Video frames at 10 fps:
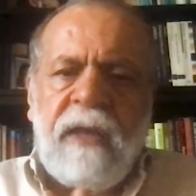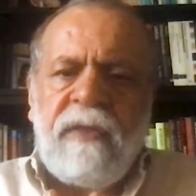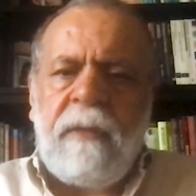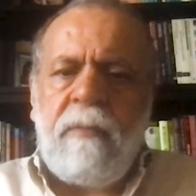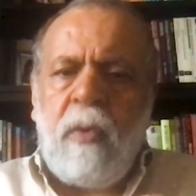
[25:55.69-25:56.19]

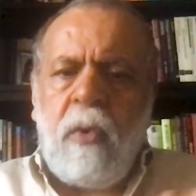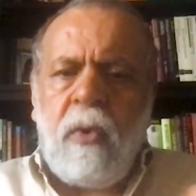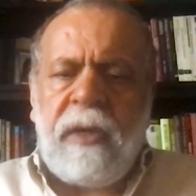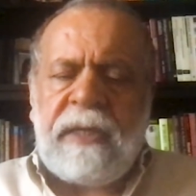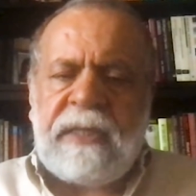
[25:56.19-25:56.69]
The
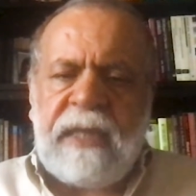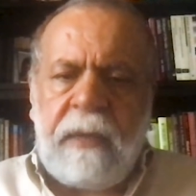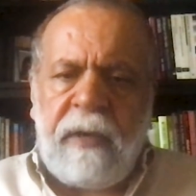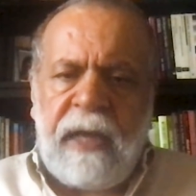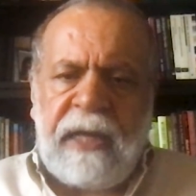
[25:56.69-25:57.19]
more
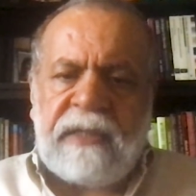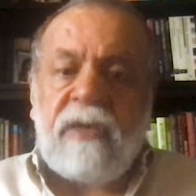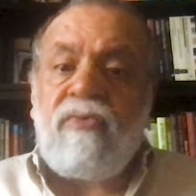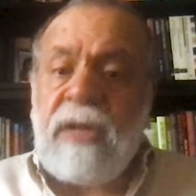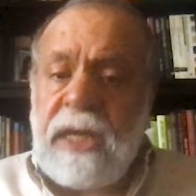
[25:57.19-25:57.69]

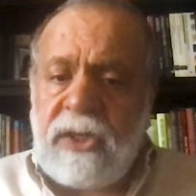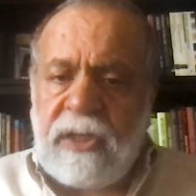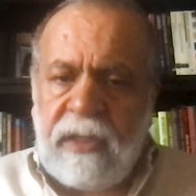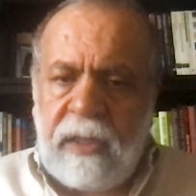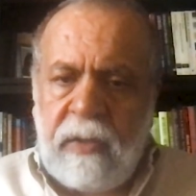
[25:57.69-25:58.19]
stabilized
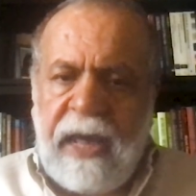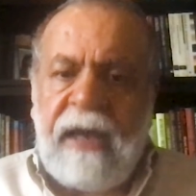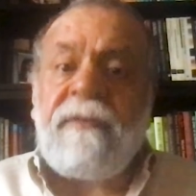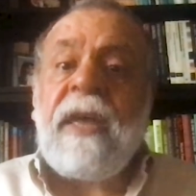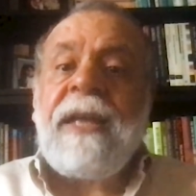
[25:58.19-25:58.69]
region that you
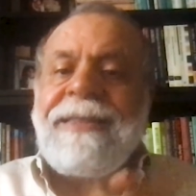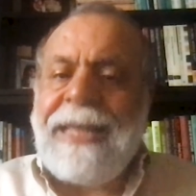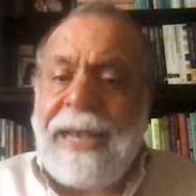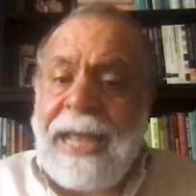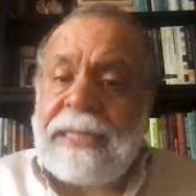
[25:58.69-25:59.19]
have,
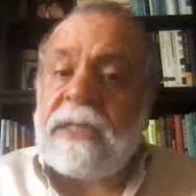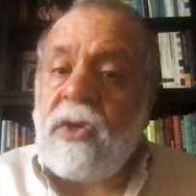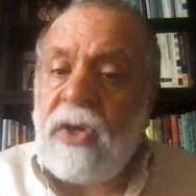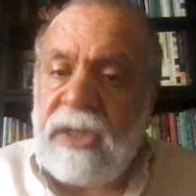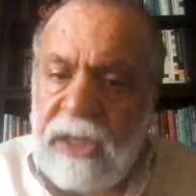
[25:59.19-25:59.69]
the less
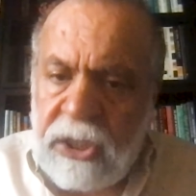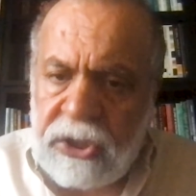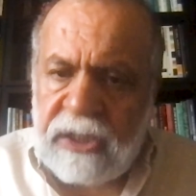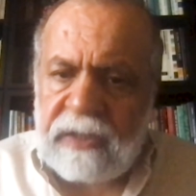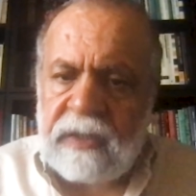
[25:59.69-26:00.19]

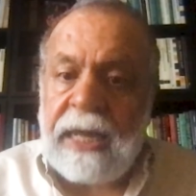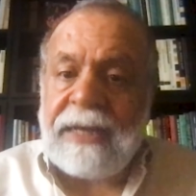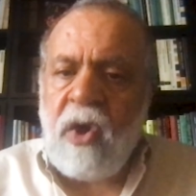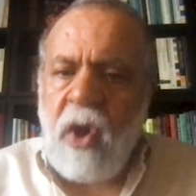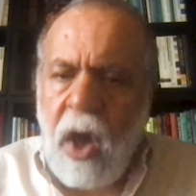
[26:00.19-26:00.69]
conditions
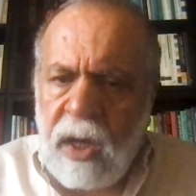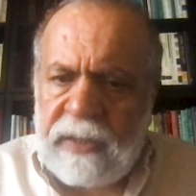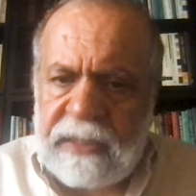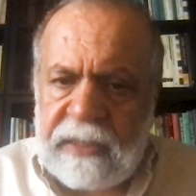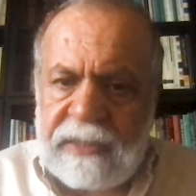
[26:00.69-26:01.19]
and
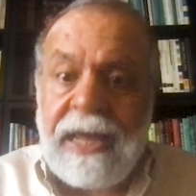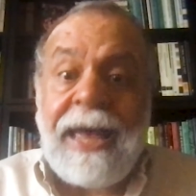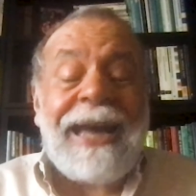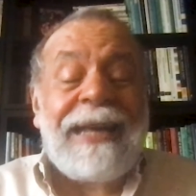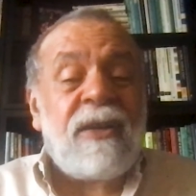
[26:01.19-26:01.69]
causes
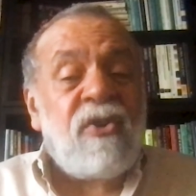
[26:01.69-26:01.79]
and